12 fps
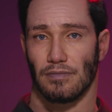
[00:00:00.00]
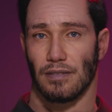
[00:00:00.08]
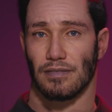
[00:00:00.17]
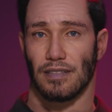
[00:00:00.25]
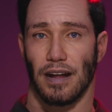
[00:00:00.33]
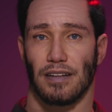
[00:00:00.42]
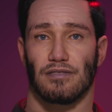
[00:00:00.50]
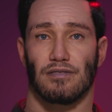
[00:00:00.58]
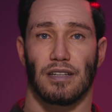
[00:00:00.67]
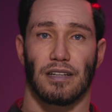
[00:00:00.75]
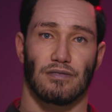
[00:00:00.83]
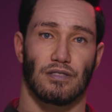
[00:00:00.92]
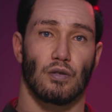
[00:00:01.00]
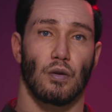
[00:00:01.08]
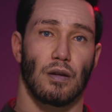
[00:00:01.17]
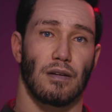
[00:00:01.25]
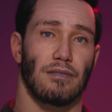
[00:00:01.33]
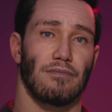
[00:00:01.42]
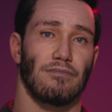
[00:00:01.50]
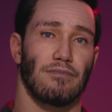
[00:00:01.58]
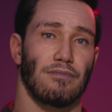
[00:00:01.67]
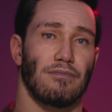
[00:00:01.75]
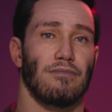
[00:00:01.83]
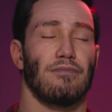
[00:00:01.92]
and time spent scrolling.
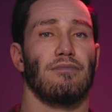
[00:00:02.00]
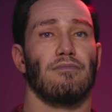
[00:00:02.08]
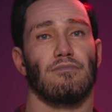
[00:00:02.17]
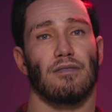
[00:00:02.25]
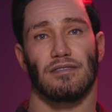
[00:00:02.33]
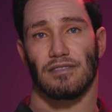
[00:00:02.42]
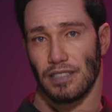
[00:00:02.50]
This